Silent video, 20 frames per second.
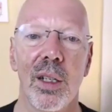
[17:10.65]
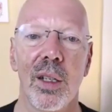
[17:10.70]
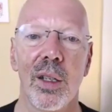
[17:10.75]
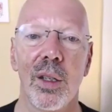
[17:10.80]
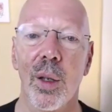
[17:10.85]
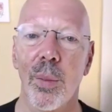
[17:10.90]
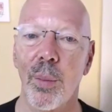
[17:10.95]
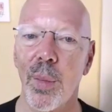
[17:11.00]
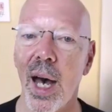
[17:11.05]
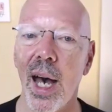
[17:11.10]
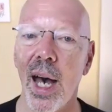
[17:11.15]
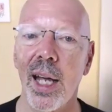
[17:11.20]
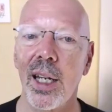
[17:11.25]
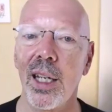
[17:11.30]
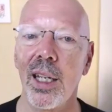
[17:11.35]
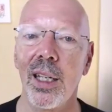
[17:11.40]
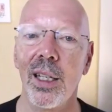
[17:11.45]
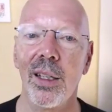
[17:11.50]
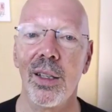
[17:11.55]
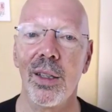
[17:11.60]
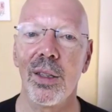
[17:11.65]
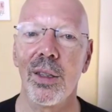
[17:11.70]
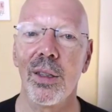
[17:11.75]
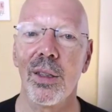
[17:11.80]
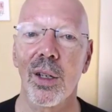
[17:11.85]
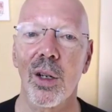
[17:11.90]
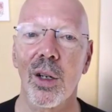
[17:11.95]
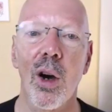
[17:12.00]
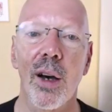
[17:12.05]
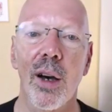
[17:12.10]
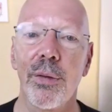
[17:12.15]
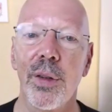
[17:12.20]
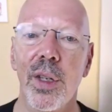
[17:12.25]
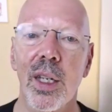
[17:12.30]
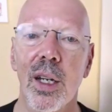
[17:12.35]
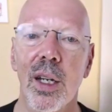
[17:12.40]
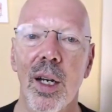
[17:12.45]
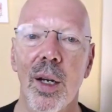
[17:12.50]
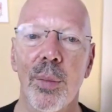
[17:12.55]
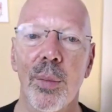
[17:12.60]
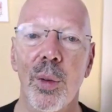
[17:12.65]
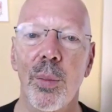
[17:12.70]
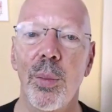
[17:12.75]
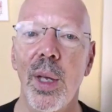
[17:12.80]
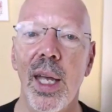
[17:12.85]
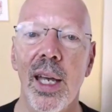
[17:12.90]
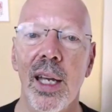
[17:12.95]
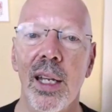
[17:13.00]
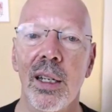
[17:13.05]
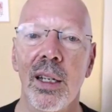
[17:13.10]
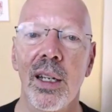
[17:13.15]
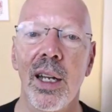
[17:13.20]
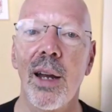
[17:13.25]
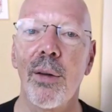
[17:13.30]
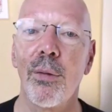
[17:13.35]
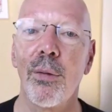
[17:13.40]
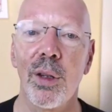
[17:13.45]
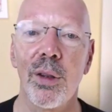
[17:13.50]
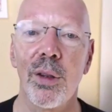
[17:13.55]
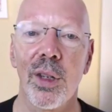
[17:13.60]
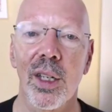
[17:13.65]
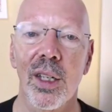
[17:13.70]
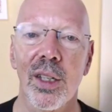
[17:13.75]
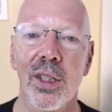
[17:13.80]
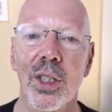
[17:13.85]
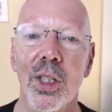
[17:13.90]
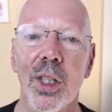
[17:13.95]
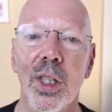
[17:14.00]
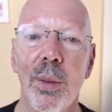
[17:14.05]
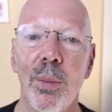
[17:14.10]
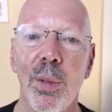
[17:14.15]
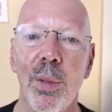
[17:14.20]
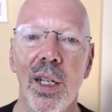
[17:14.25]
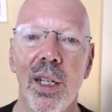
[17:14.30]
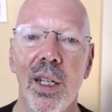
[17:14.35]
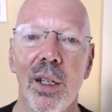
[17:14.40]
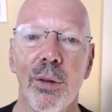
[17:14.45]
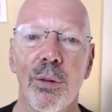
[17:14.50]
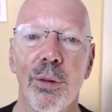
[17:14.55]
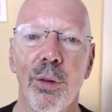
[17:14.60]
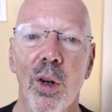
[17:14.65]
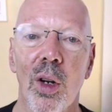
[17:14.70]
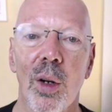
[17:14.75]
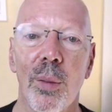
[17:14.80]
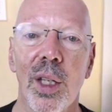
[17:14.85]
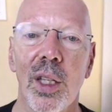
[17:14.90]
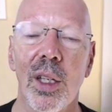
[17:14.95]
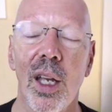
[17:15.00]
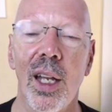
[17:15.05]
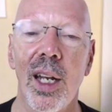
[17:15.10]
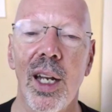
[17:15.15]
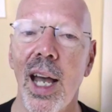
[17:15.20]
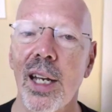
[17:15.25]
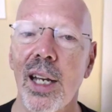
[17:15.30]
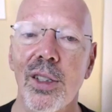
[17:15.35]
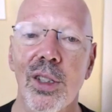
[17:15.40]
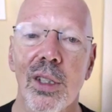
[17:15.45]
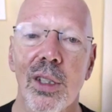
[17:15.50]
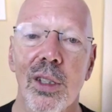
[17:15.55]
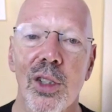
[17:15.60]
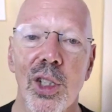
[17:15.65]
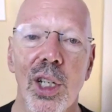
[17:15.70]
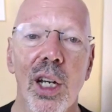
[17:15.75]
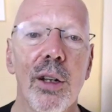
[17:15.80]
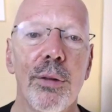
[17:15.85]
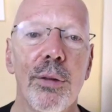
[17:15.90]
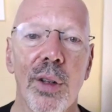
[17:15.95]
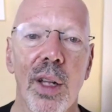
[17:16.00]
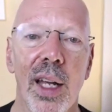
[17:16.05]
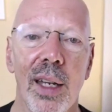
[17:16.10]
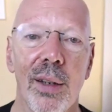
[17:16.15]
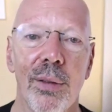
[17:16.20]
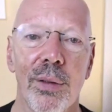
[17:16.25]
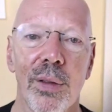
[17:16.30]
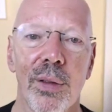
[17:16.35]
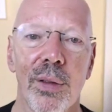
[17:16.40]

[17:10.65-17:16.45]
The body, coffee cup, a pen, everything is limited in form. It, it has a shelf life.